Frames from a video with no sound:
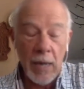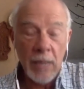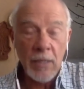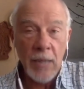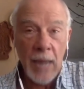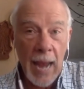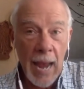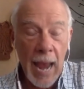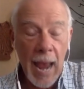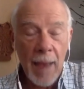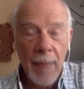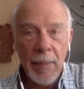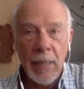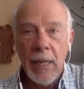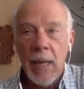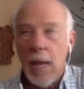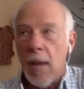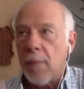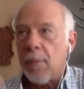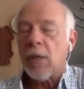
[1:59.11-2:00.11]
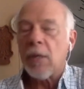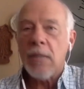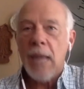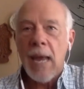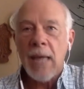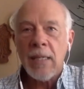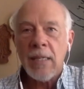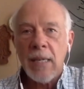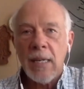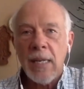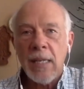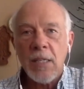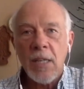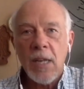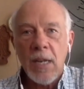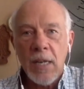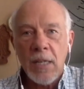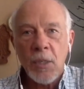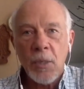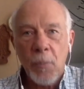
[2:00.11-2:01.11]
as a habit because as it is
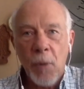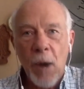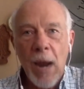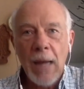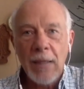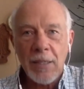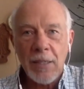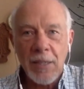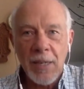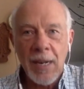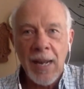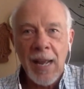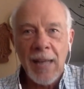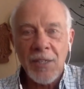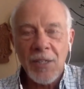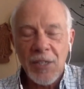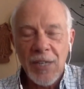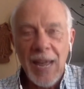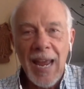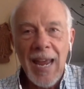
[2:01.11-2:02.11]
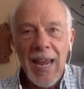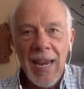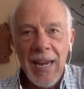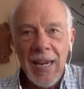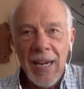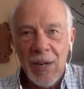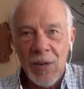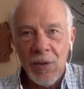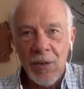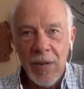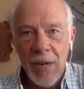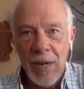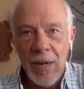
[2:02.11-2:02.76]
it's a practice and i say in